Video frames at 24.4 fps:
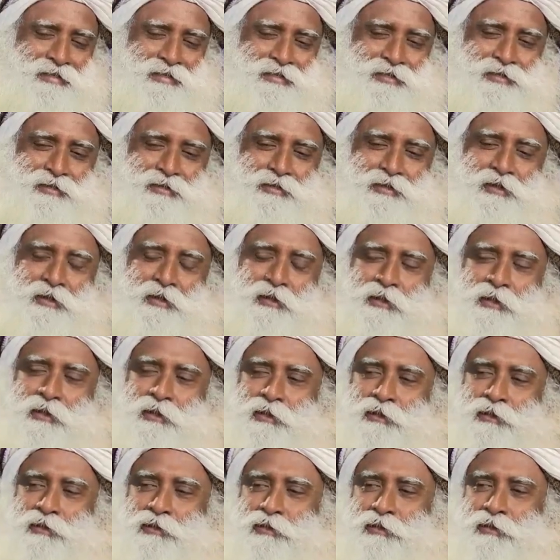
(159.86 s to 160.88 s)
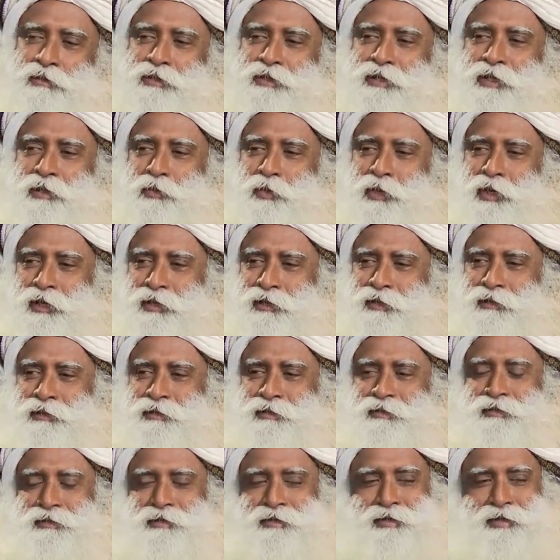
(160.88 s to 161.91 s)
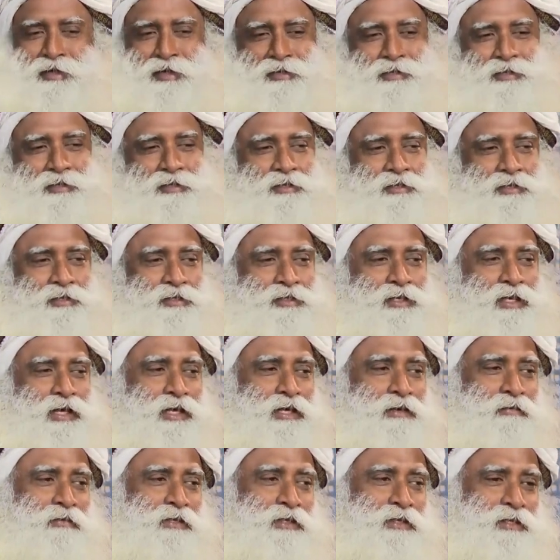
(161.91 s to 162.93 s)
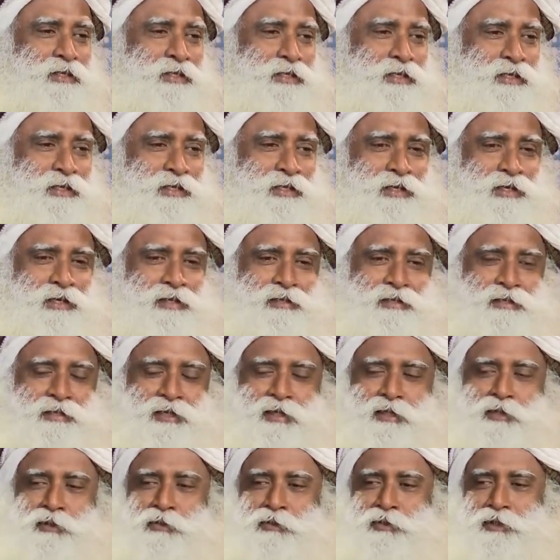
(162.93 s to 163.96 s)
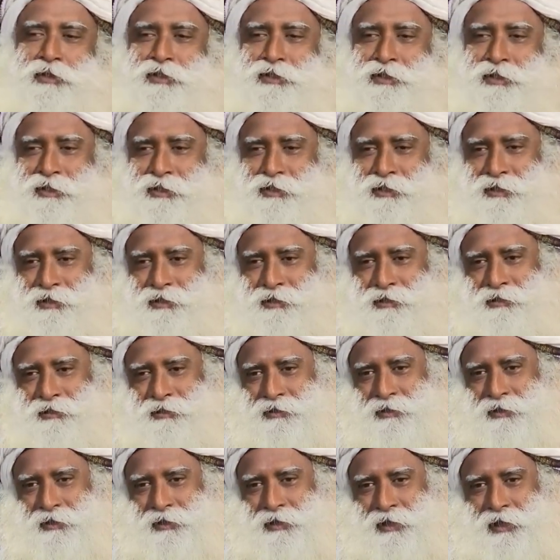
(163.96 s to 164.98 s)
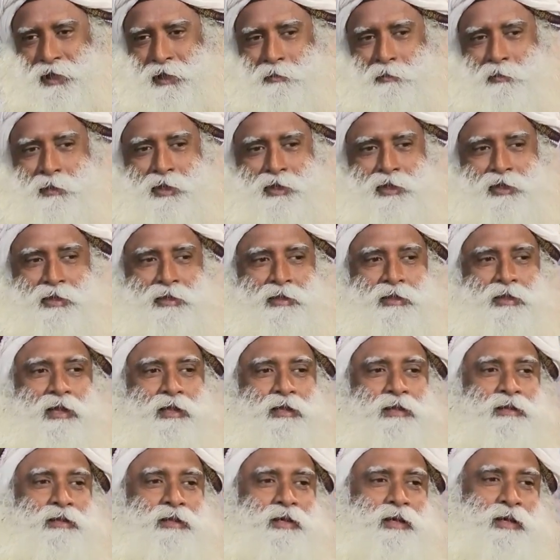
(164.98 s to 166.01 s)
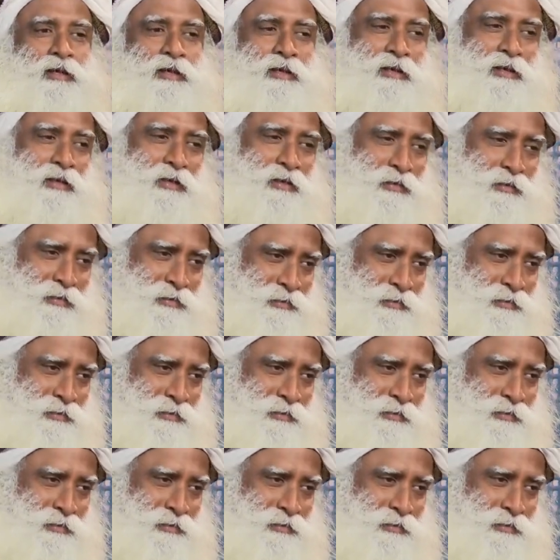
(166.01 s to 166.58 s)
this. So someone cut this Dhanavantri and Trayodashi and made it Dhanteria.